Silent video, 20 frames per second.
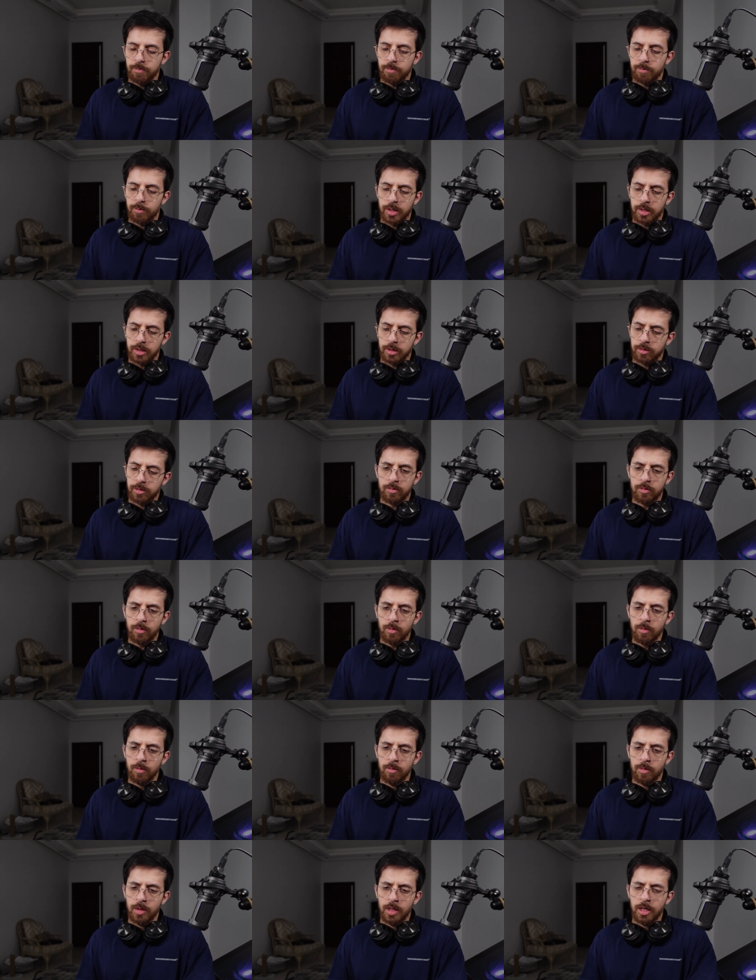but
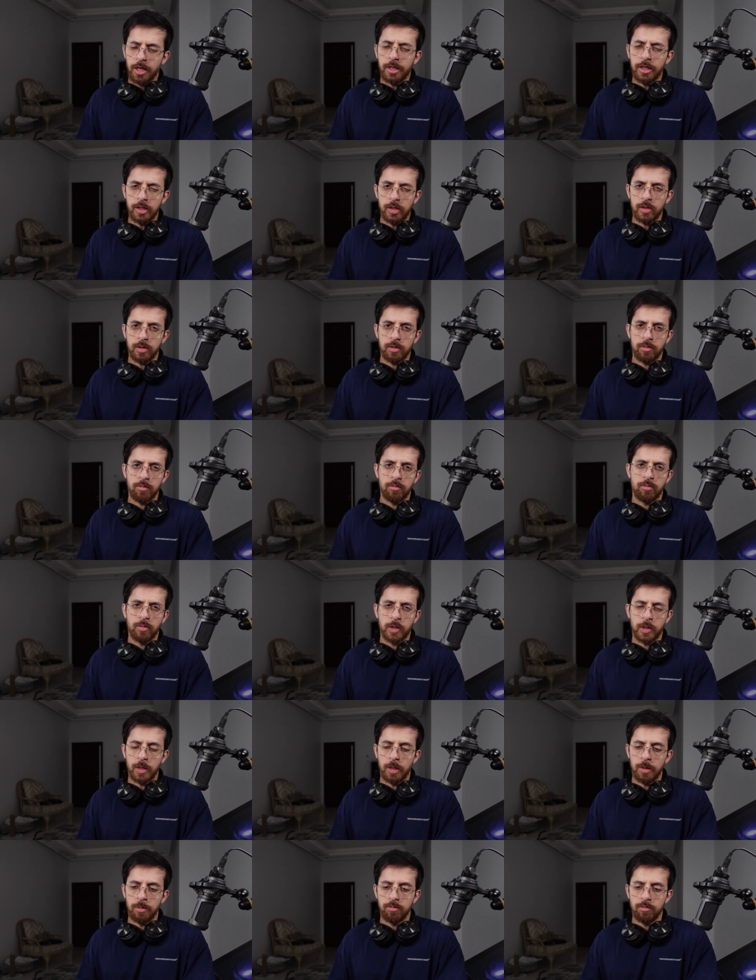here's
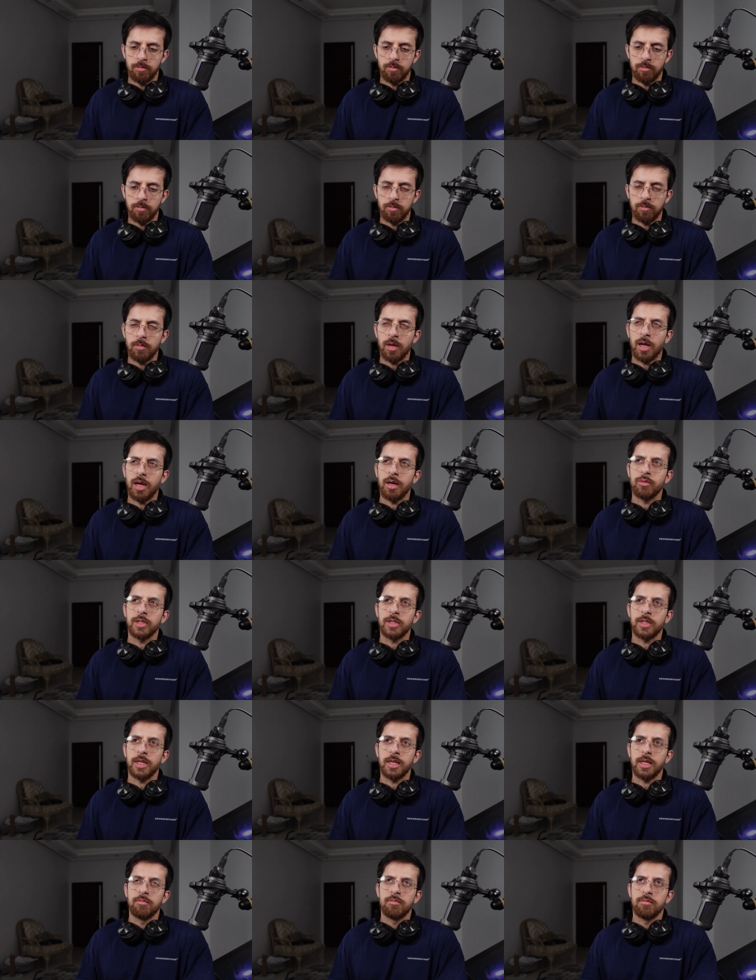some i would
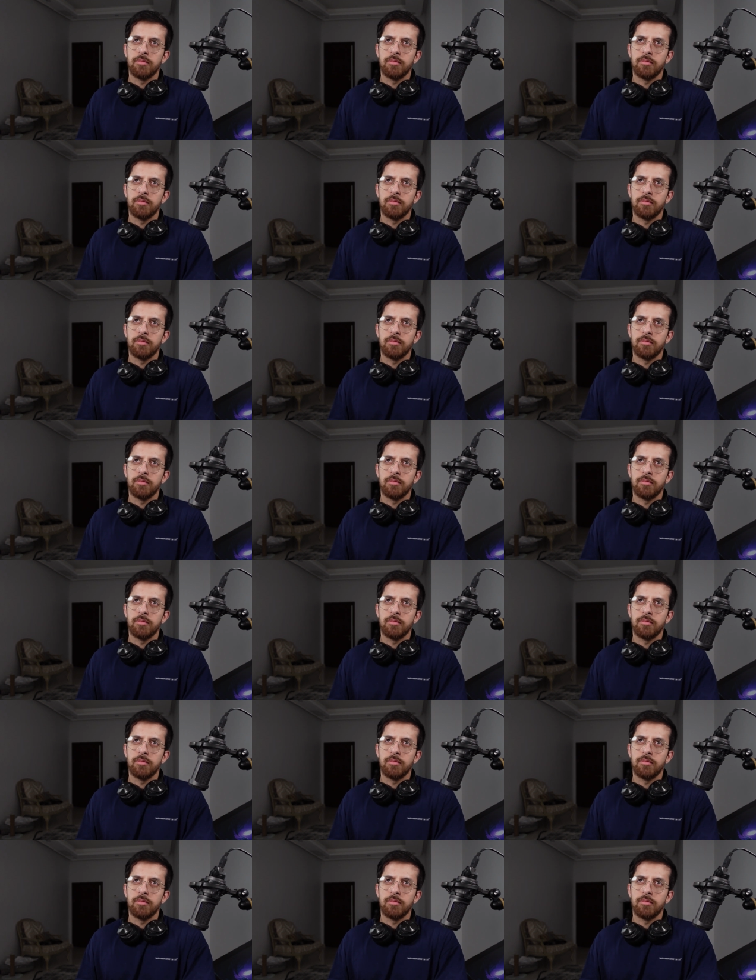say